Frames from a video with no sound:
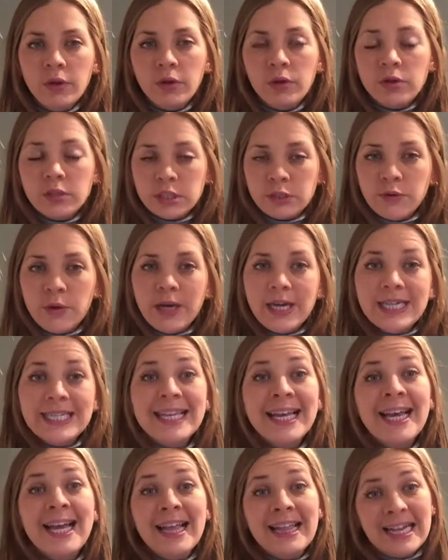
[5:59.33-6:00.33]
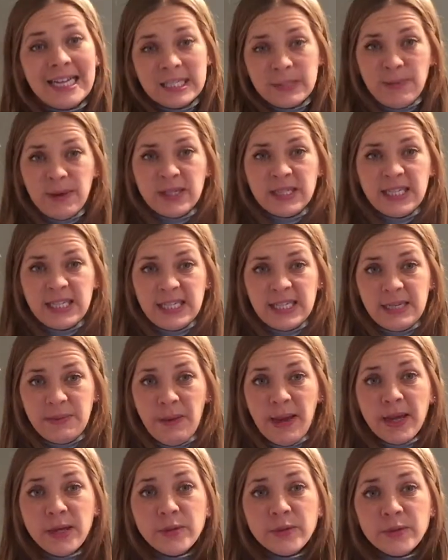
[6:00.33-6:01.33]
Cost-wise, that's about
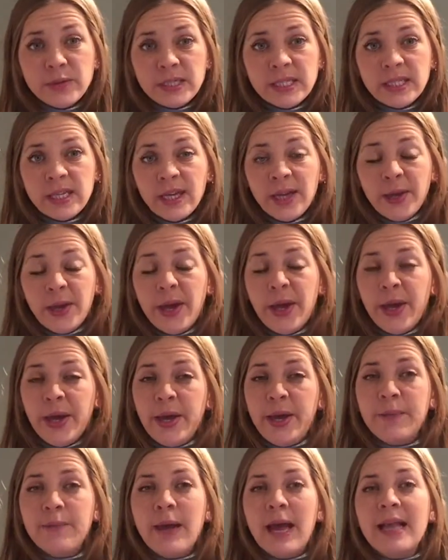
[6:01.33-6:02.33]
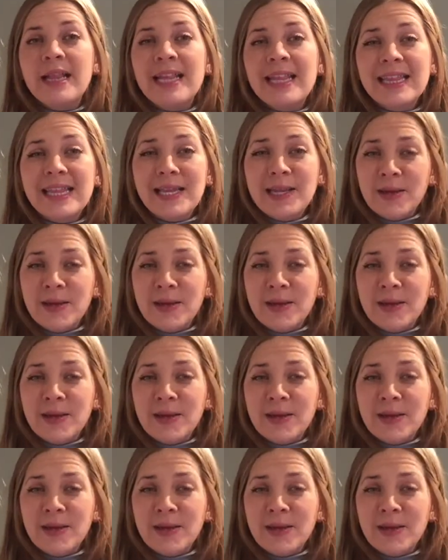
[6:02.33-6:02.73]
£60. And then the